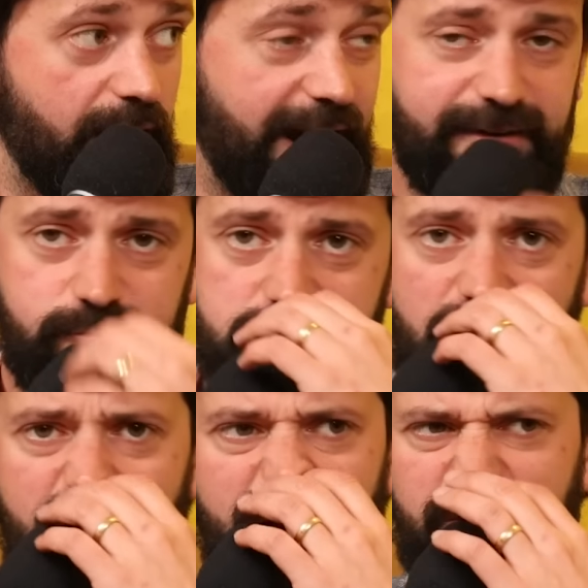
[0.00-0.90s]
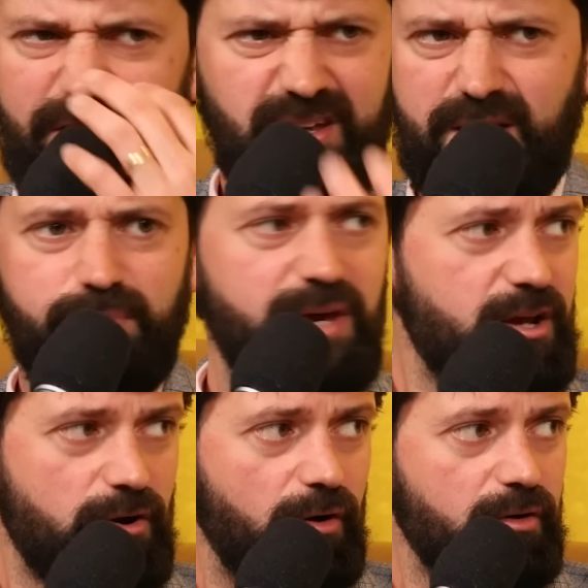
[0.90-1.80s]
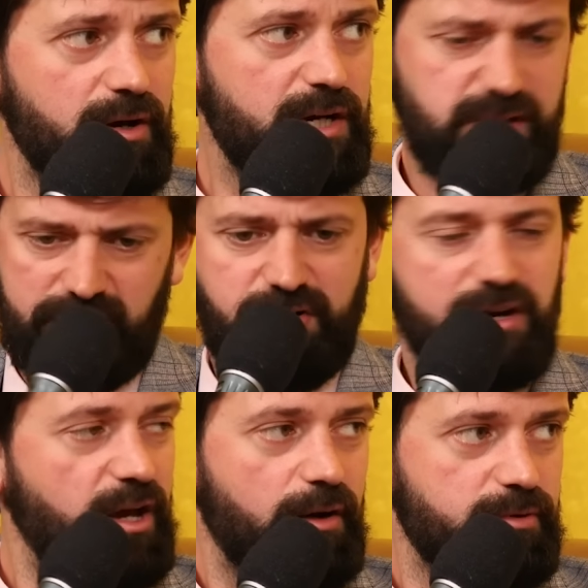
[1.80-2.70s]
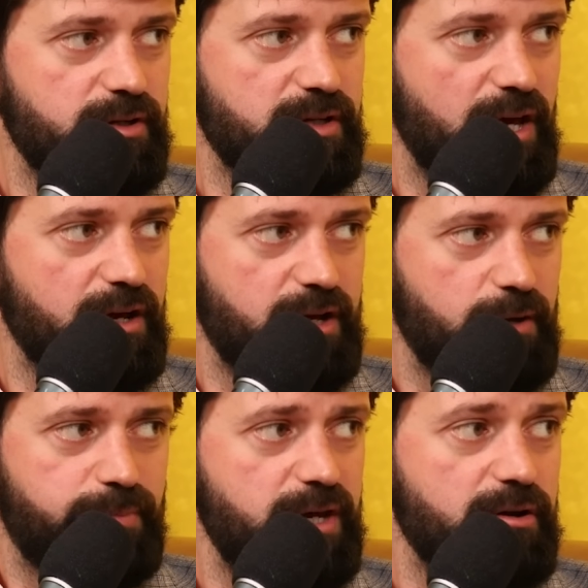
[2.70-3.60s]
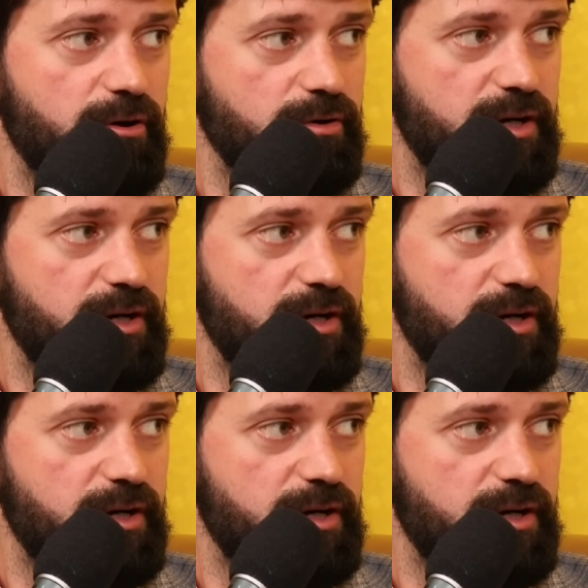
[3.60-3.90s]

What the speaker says: And everyone's like, you don't eat peacock. And he's like, fuck it, I'm going to kill a peacock.